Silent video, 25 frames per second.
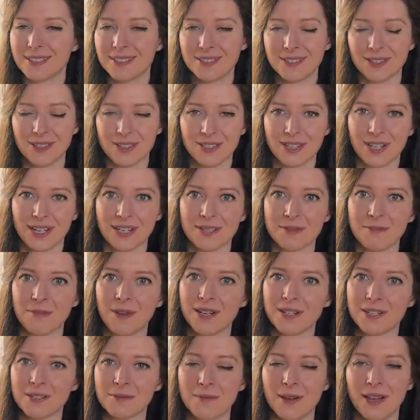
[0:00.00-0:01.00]
such as my
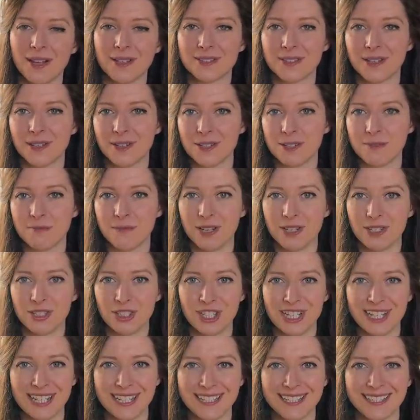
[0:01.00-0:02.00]
tomatoes, my
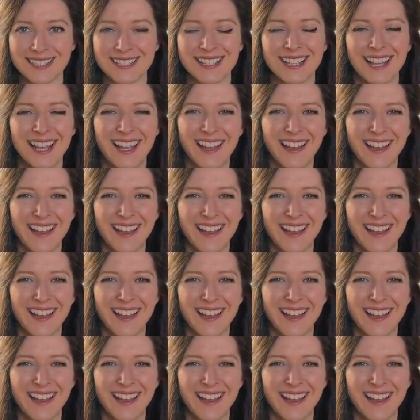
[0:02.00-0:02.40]
chilies.